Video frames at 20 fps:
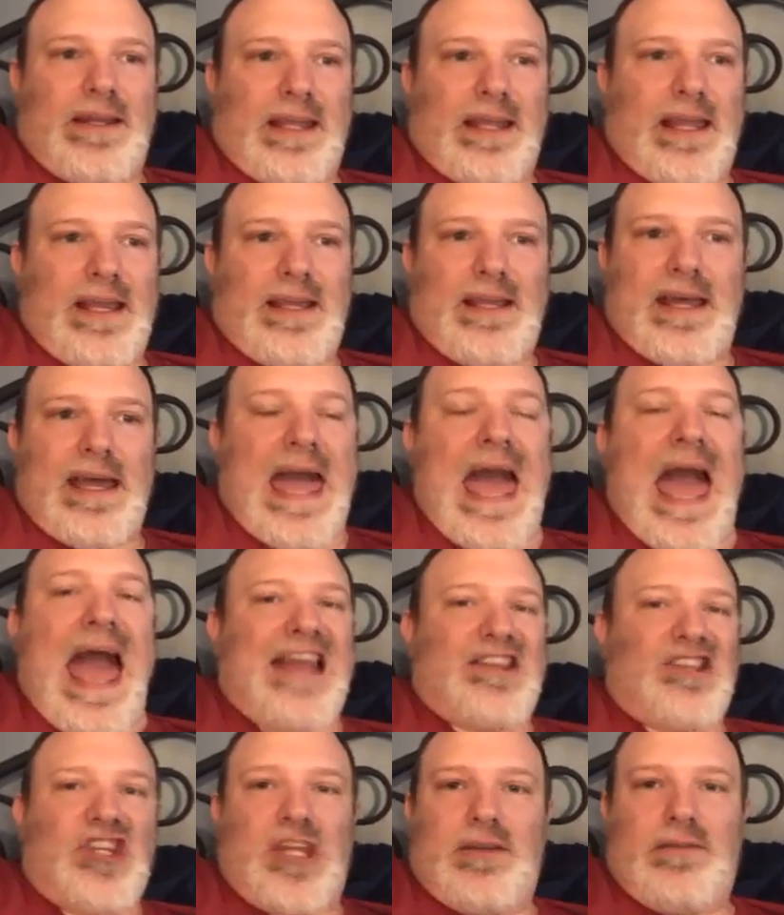like a
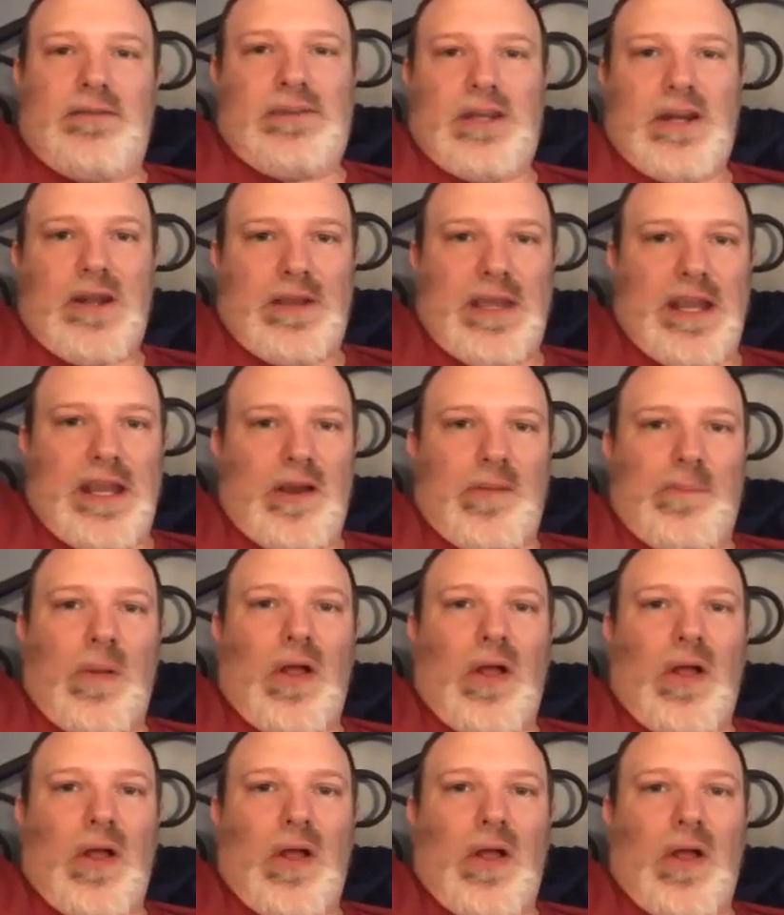Hatchet, Gary
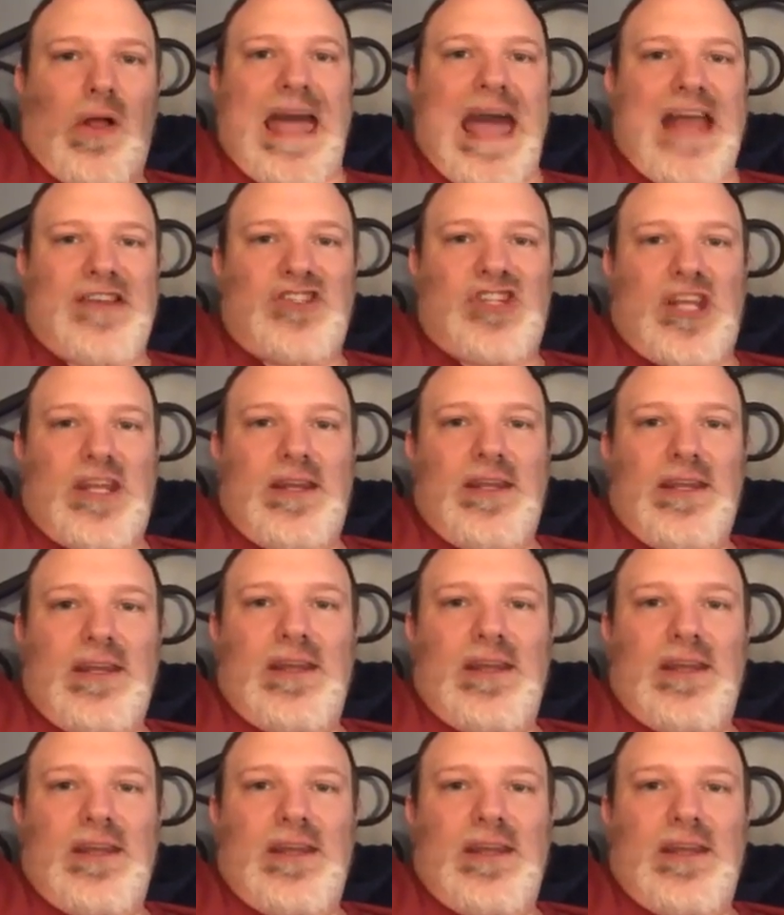Paulson's Hatchet, sure,